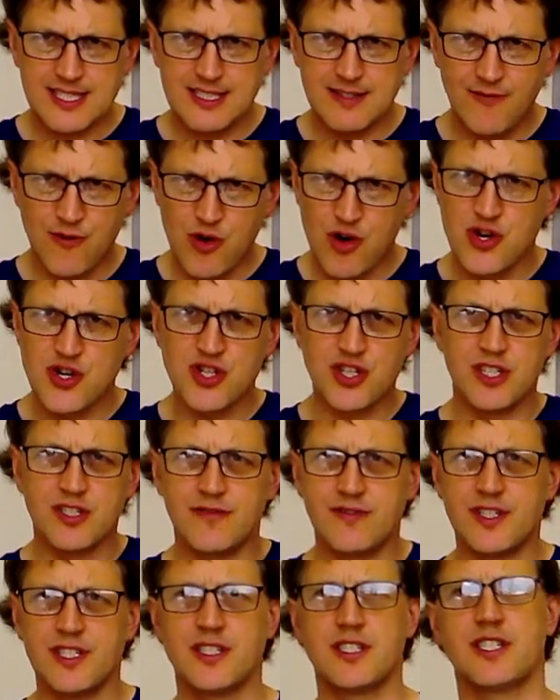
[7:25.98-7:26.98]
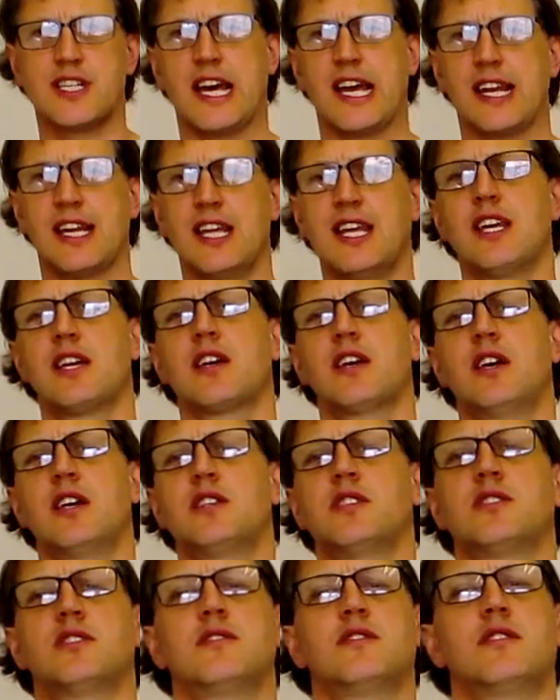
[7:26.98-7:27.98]
version of this technique
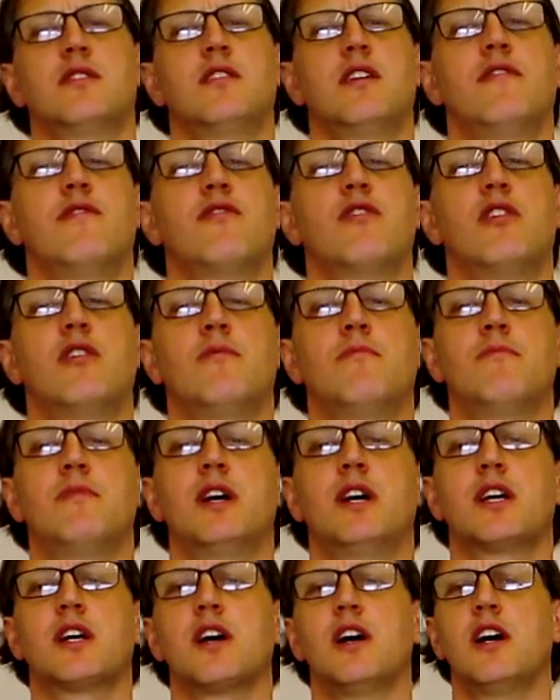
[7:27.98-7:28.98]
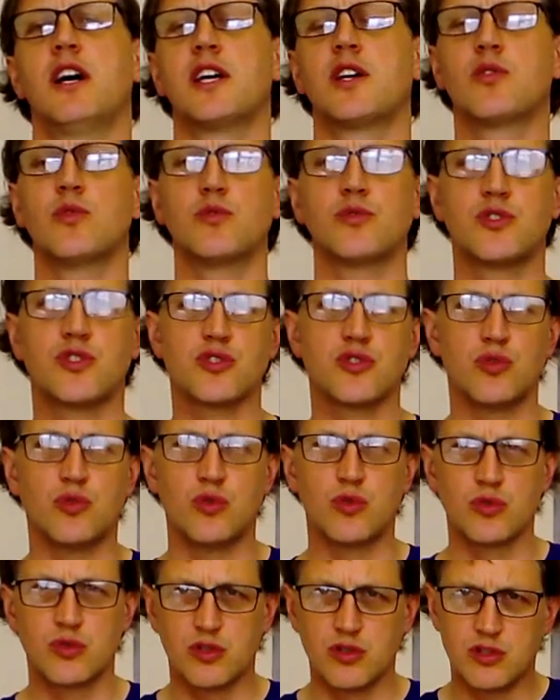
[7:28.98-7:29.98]
is from a guy called
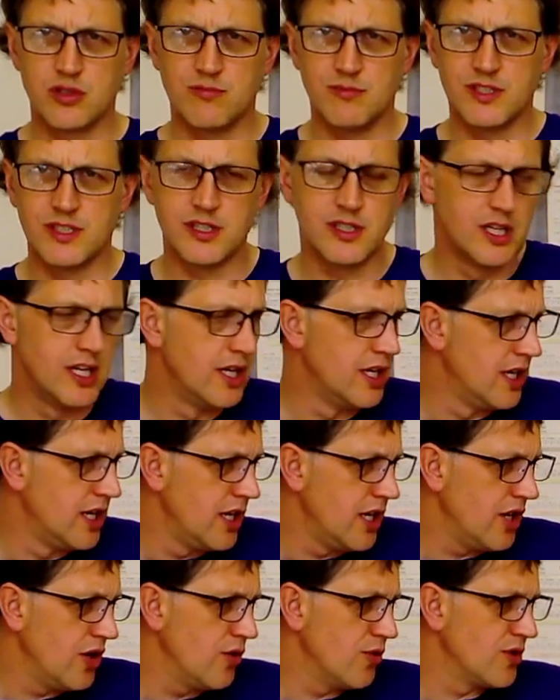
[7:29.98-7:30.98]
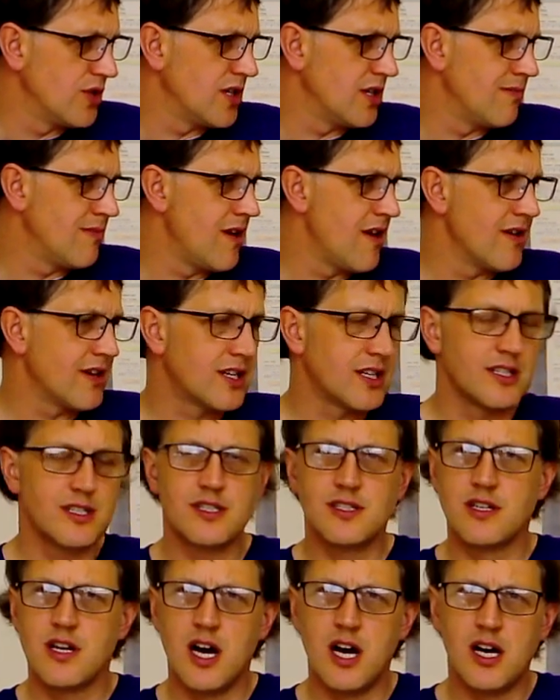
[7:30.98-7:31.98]
Saul Goodman, who was an
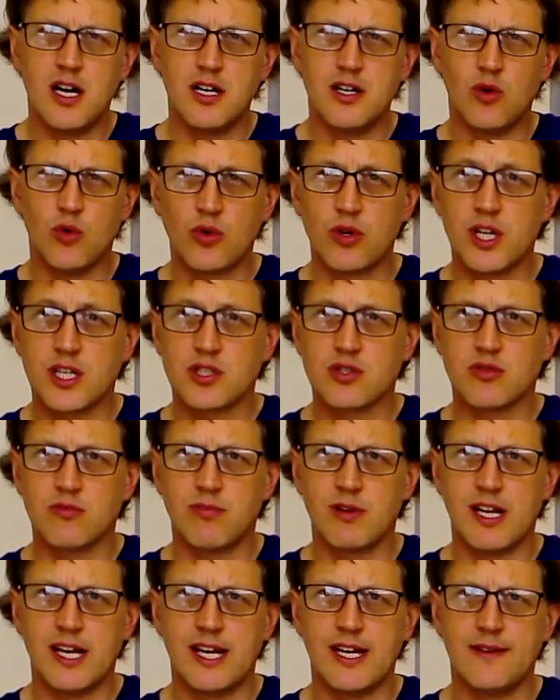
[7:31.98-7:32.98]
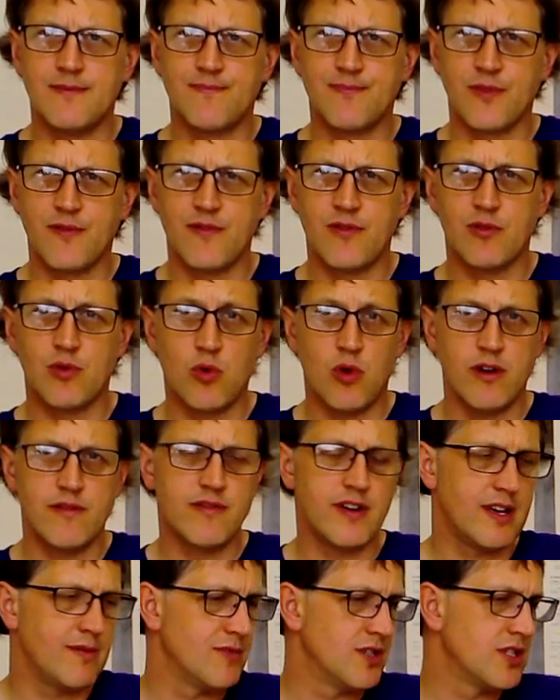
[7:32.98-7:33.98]
American orchestral player, quite
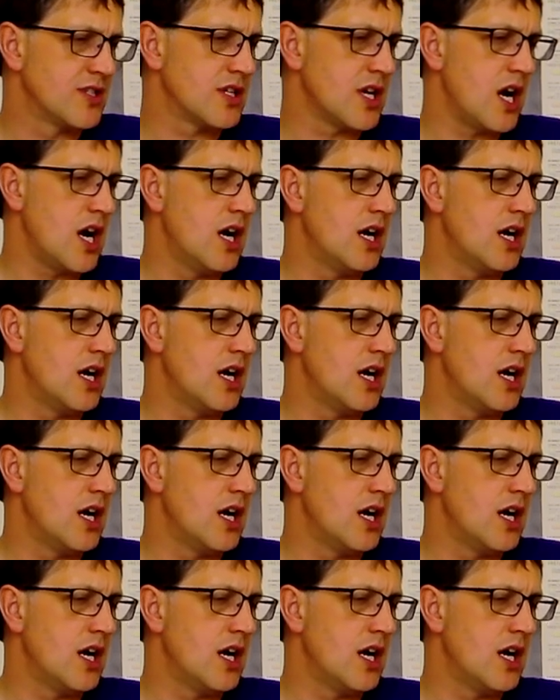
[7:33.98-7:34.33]
famous.